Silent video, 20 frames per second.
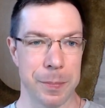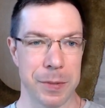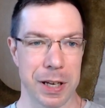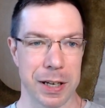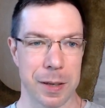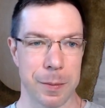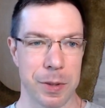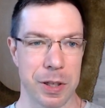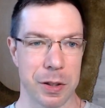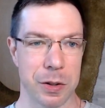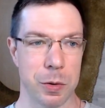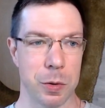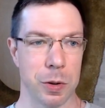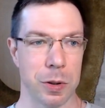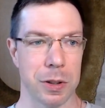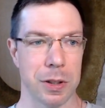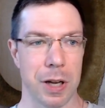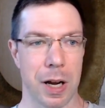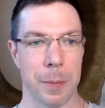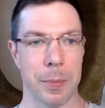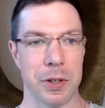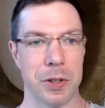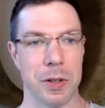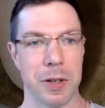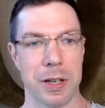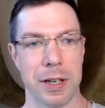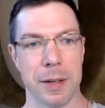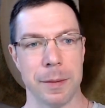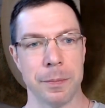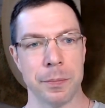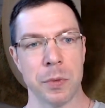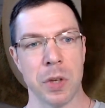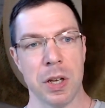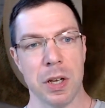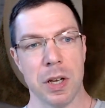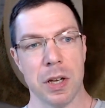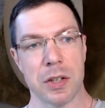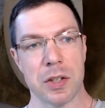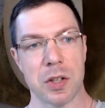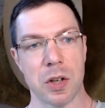That could be a cool opportunity.
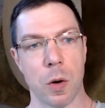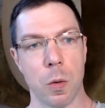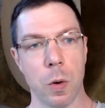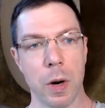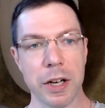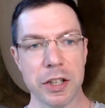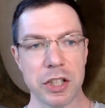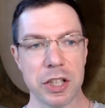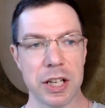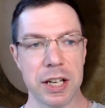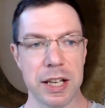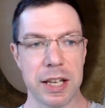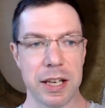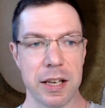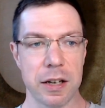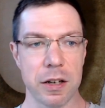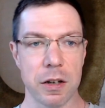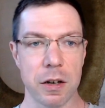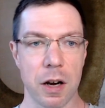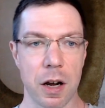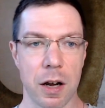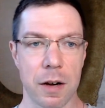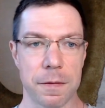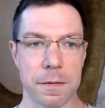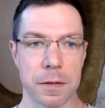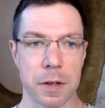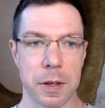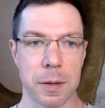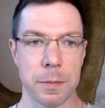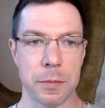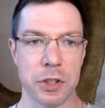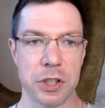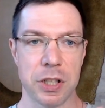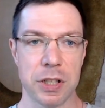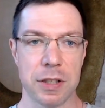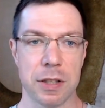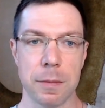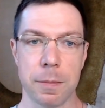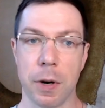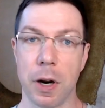So we're actually going to hear from
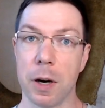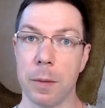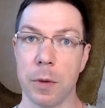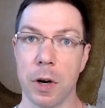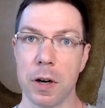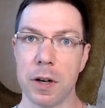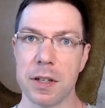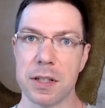Chintan Parmar.